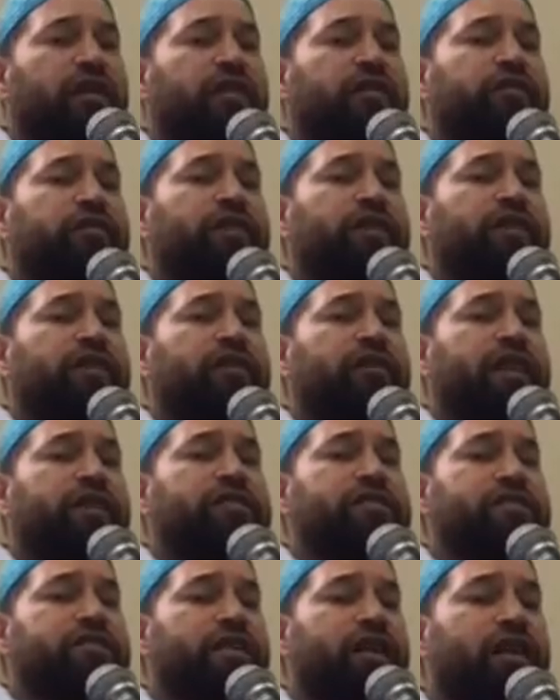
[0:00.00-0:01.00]
They did not
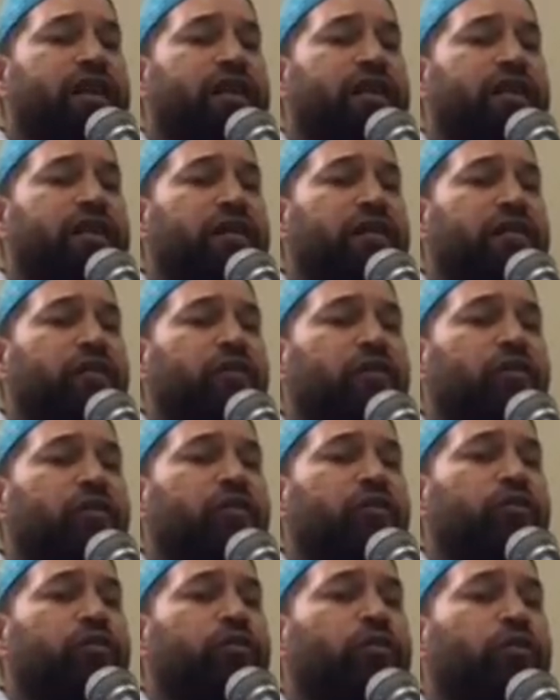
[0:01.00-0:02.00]
say,
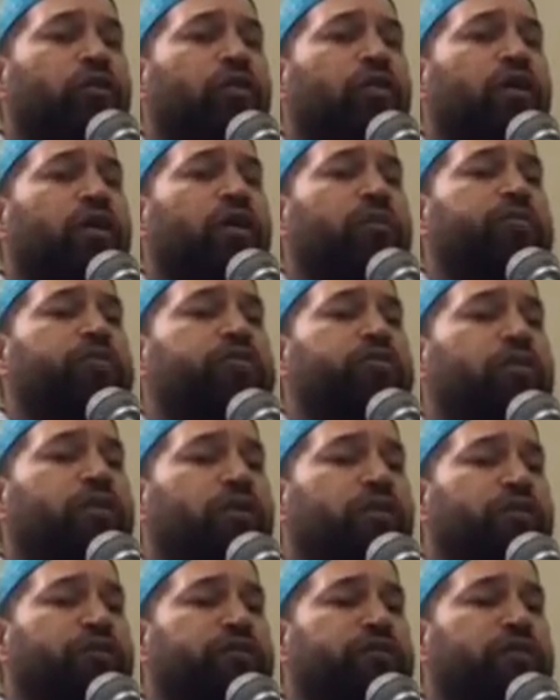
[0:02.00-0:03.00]
nor
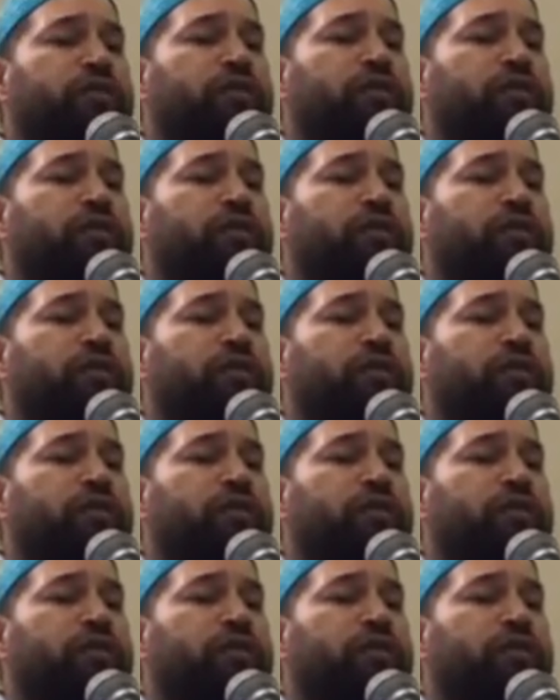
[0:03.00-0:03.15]
observe,